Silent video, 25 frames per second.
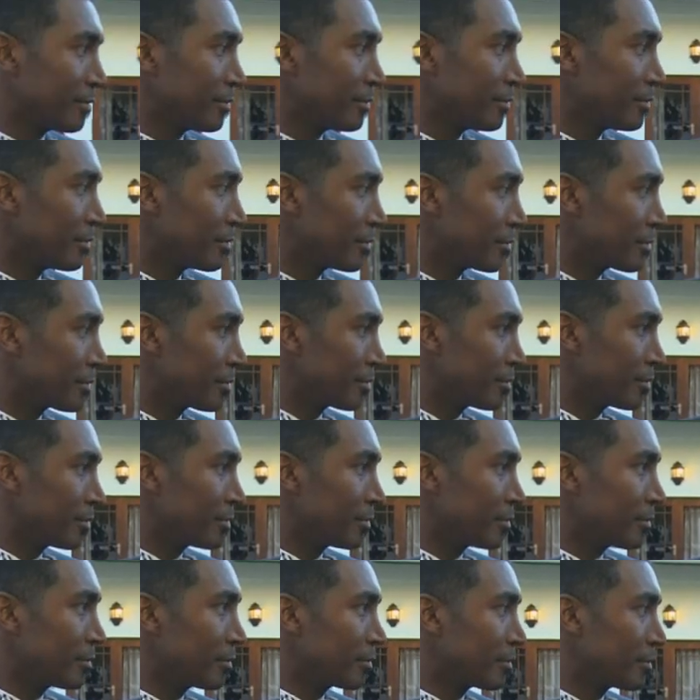
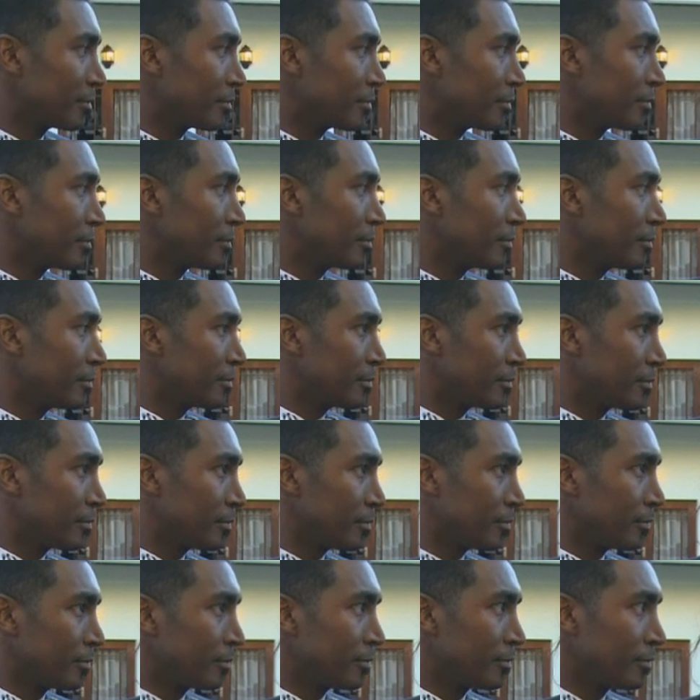
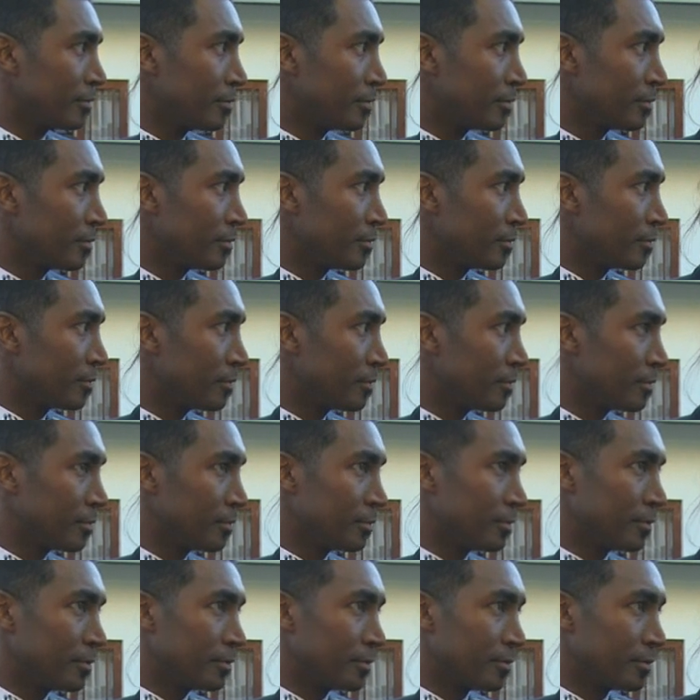
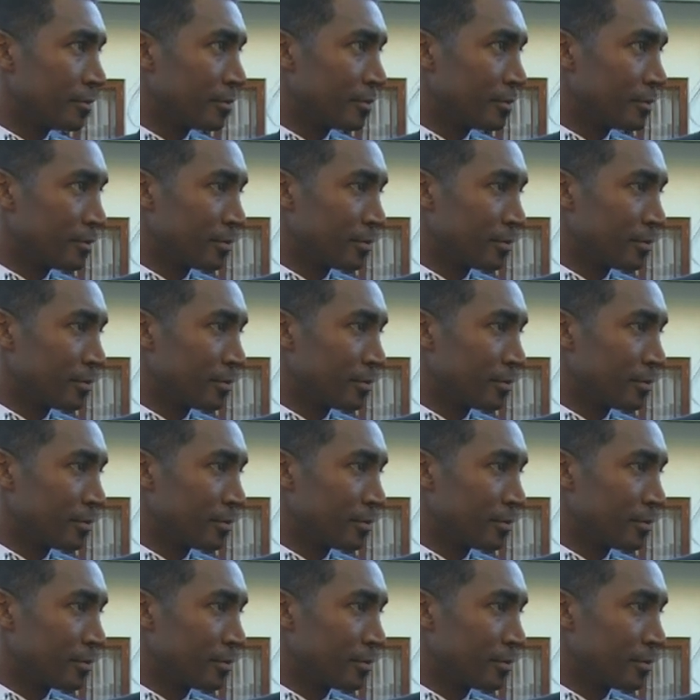This person isn't speaking.